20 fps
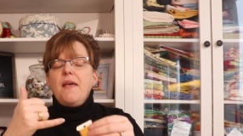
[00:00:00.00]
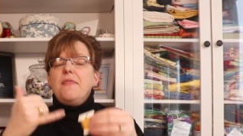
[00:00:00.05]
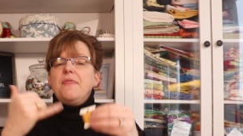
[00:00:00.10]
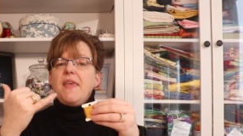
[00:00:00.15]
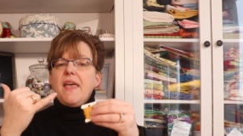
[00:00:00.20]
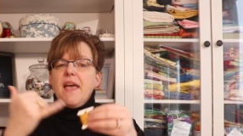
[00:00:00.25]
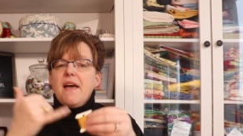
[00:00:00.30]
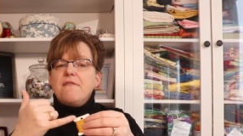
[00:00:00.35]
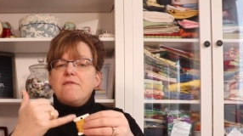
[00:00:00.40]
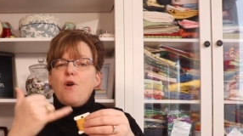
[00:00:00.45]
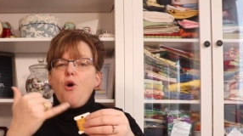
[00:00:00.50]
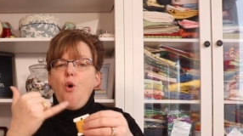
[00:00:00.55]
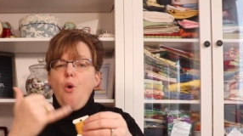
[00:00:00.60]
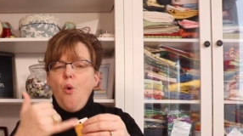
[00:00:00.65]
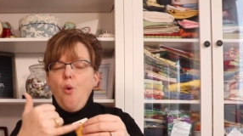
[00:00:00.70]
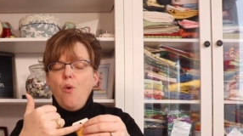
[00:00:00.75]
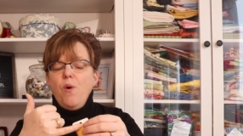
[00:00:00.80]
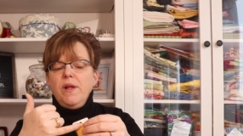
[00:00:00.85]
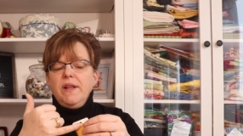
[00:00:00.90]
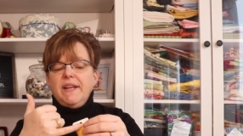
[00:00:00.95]
they have a
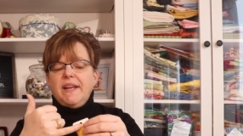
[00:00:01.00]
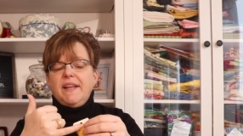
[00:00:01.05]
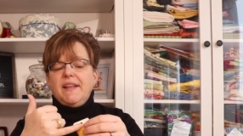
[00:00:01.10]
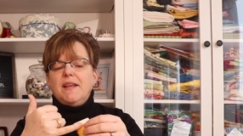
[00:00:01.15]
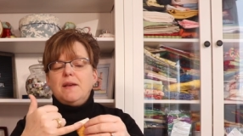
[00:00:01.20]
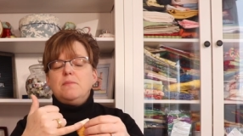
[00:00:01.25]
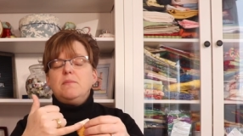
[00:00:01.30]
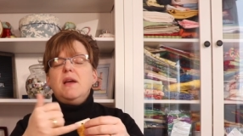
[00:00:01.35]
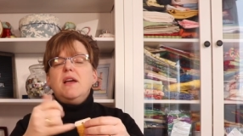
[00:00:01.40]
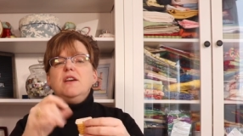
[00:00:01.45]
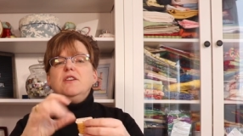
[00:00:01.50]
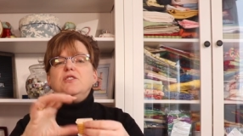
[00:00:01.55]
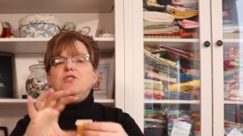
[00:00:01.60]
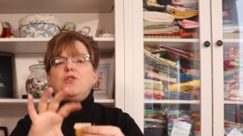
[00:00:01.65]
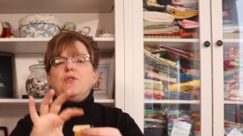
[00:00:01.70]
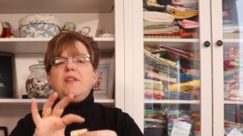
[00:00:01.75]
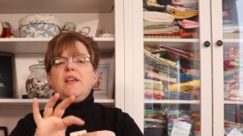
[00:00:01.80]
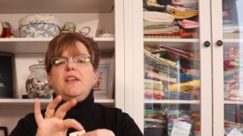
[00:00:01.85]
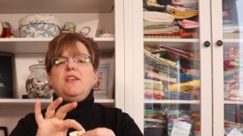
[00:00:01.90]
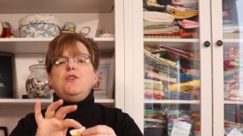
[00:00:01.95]
hole in them
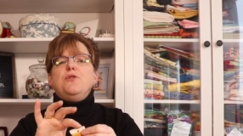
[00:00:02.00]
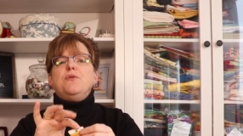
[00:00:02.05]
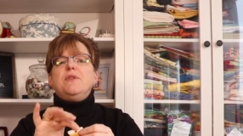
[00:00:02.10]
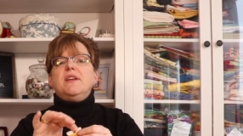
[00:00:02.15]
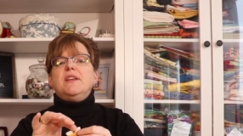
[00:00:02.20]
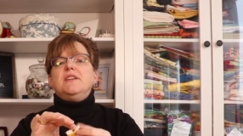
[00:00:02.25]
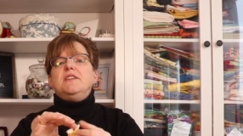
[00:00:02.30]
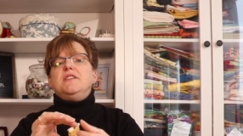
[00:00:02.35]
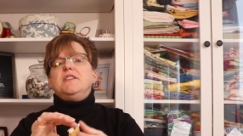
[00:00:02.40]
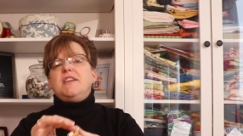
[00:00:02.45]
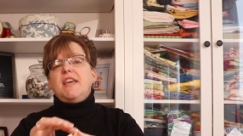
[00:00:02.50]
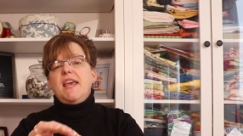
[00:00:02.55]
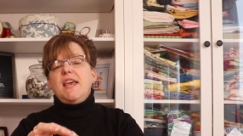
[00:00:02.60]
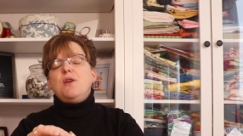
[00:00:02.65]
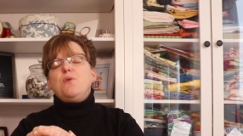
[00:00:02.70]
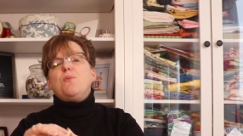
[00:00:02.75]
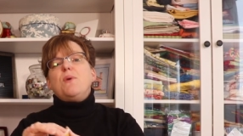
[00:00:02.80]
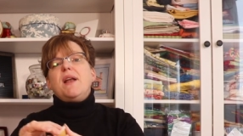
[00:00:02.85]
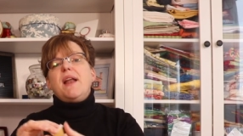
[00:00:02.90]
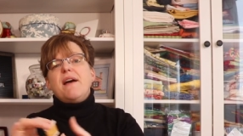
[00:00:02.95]
so that you can
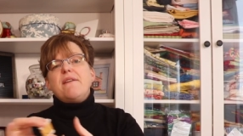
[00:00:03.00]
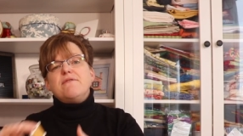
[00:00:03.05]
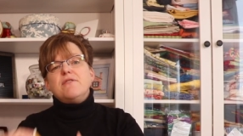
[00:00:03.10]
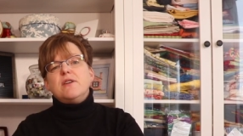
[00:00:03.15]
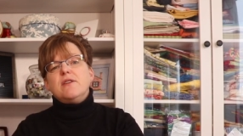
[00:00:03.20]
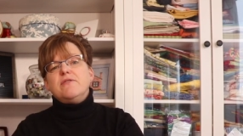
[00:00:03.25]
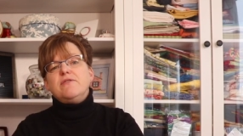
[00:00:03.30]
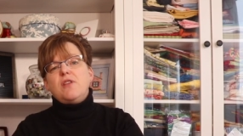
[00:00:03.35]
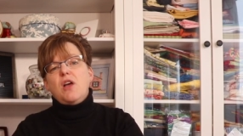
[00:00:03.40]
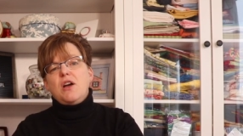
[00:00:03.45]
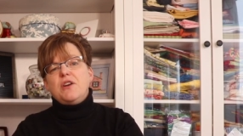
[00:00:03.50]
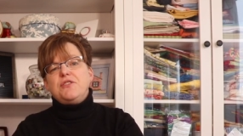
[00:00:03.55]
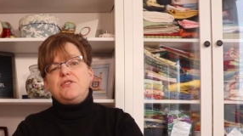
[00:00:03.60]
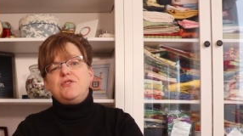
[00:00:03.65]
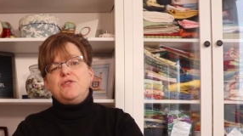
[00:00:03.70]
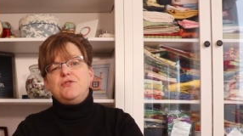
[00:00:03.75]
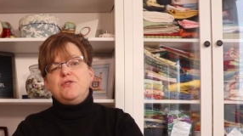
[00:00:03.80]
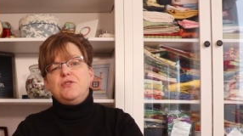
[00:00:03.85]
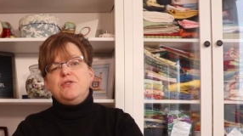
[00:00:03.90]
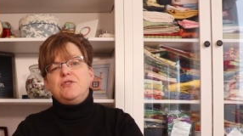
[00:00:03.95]
take whatever floss
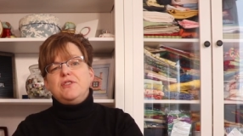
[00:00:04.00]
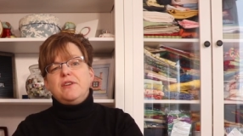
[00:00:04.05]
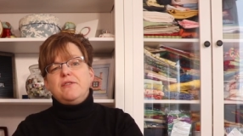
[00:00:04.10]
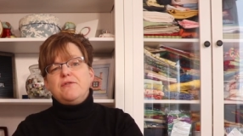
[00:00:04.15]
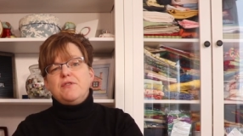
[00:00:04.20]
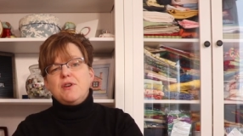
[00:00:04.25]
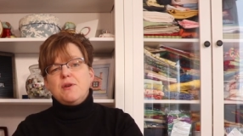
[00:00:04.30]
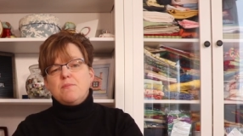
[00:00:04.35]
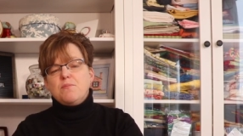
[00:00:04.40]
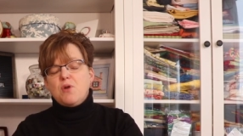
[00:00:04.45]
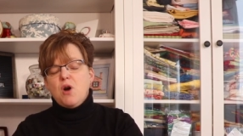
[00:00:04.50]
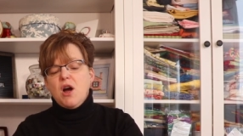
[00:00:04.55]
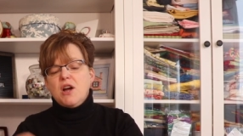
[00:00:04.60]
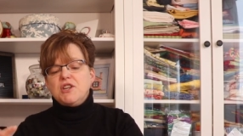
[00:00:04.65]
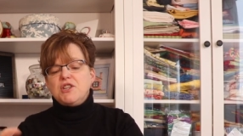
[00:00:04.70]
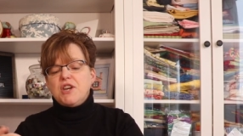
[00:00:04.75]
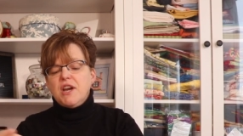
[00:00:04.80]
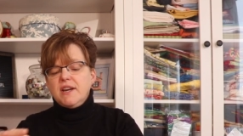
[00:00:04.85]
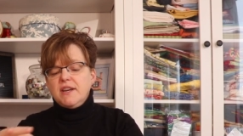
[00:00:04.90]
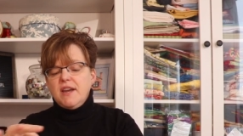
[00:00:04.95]
you're using for your
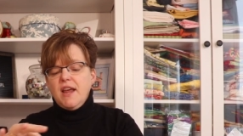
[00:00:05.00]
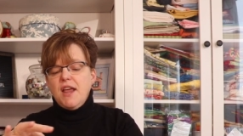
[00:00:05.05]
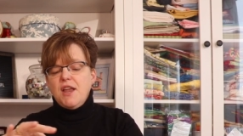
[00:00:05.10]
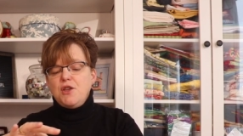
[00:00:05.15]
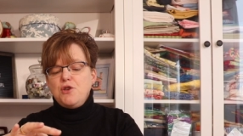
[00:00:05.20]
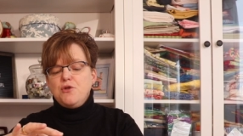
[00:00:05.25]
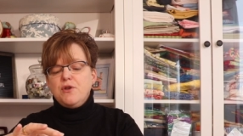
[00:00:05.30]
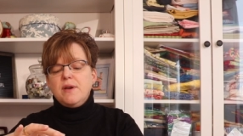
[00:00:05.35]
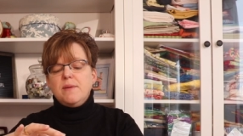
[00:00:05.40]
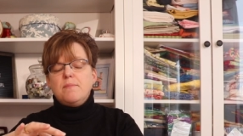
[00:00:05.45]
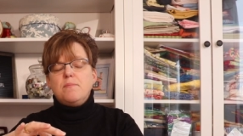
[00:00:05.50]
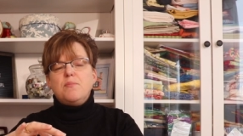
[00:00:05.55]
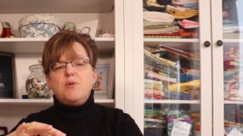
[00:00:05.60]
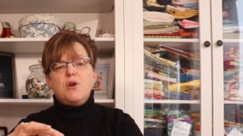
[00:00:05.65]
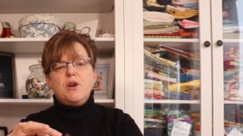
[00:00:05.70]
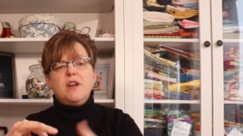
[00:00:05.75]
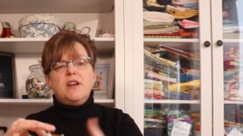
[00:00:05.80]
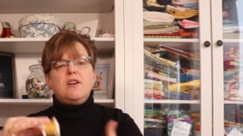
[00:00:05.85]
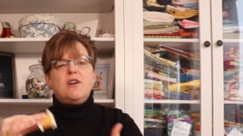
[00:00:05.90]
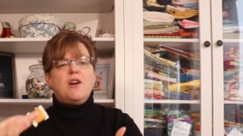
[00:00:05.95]
project and you can
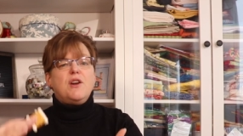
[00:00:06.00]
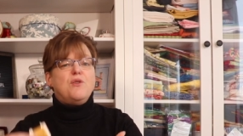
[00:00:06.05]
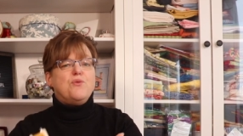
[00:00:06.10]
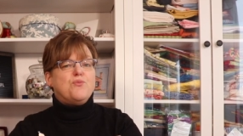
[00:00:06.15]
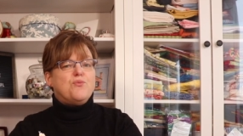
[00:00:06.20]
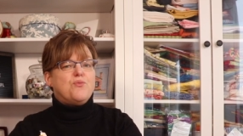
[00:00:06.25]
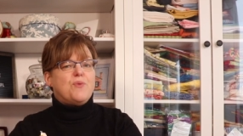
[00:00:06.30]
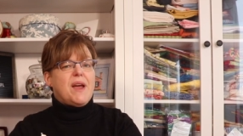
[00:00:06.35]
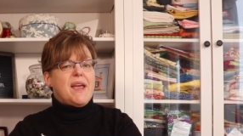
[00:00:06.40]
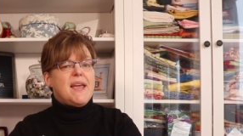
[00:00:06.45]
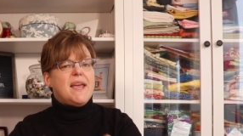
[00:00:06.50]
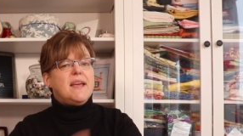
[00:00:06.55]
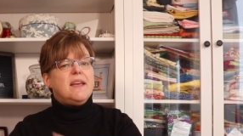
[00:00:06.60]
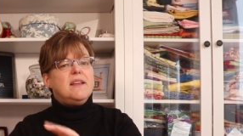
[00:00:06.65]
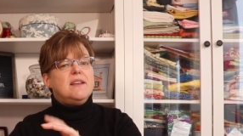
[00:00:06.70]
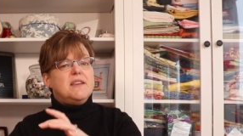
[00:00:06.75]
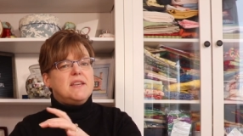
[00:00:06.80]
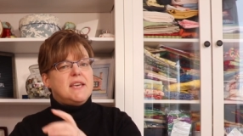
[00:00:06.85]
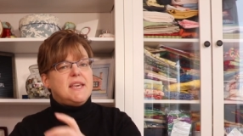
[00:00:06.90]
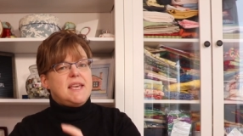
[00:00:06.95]
put it on a
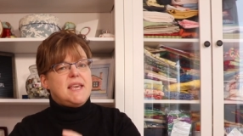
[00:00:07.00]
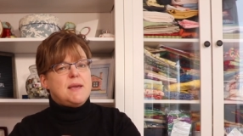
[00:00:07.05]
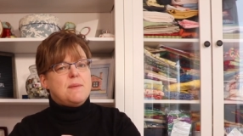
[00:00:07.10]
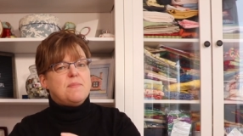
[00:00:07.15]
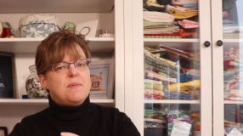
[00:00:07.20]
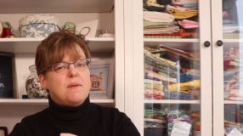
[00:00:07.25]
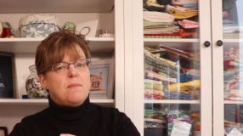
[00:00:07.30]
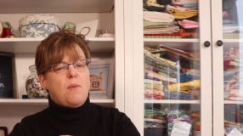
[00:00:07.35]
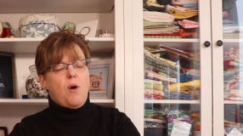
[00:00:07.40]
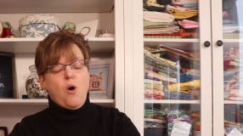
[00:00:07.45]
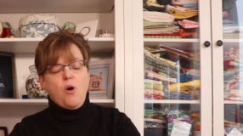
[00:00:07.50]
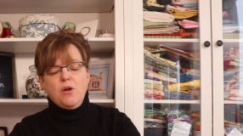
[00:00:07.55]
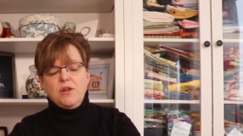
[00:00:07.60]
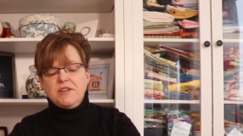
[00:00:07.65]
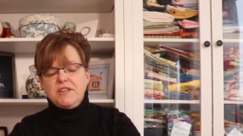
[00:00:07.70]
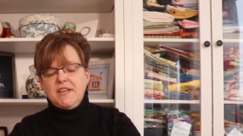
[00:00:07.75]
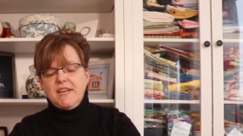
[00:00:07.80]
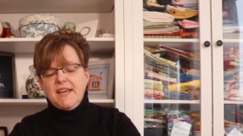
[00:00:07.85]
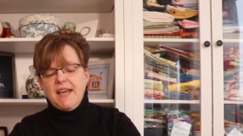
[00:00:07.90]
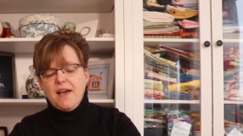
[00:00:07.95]
ring to keep them all
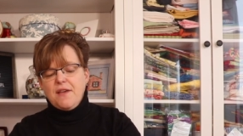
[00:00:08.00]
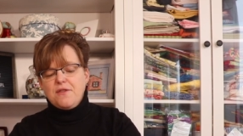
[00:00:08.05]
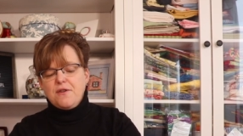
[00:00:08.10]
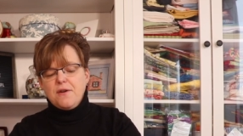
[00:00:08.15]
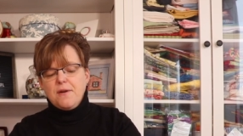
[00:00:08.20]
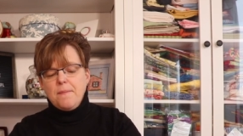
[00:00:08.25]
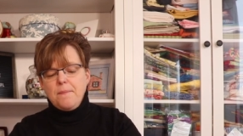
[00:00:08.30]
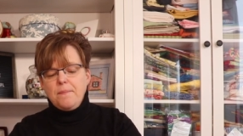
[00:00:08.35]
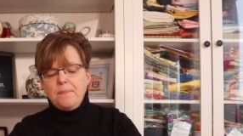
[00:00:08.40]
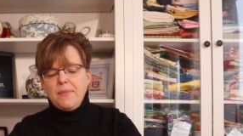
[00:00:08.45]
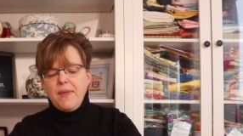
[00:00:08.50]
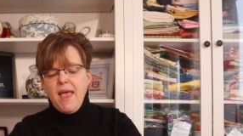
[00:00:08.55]
together.